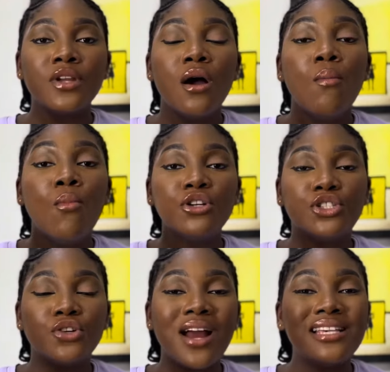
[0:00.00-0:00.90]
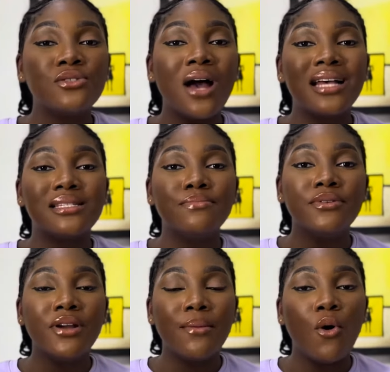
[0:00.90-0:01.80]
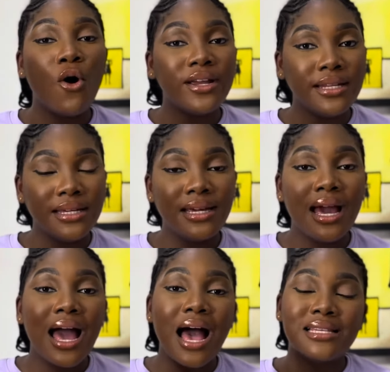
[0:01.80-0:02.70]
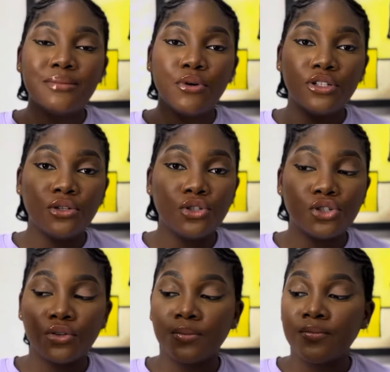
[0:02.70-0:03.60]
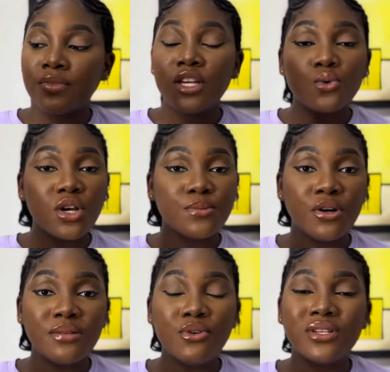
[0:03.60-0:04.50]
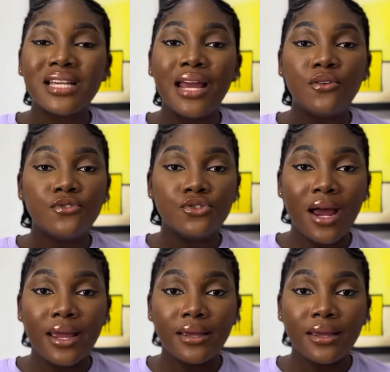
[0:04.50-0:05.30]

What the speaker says: moisturized, it's not as oily as the body lotion. This one is body milk. It's kind of dry.